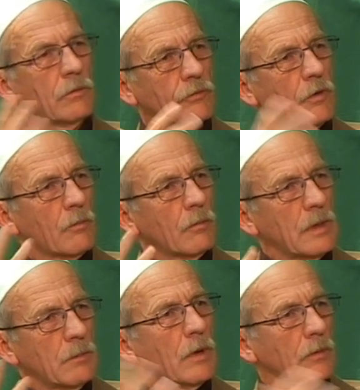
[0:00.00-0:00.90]
from
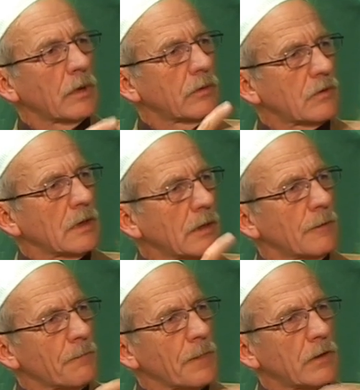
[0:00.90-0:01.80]
him. I mean, three
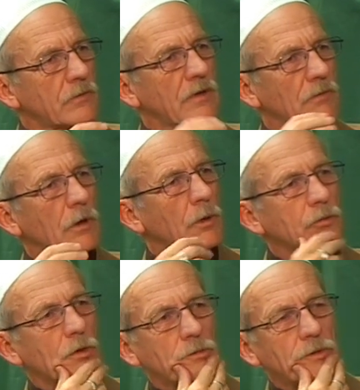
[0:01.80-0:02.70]
volumes of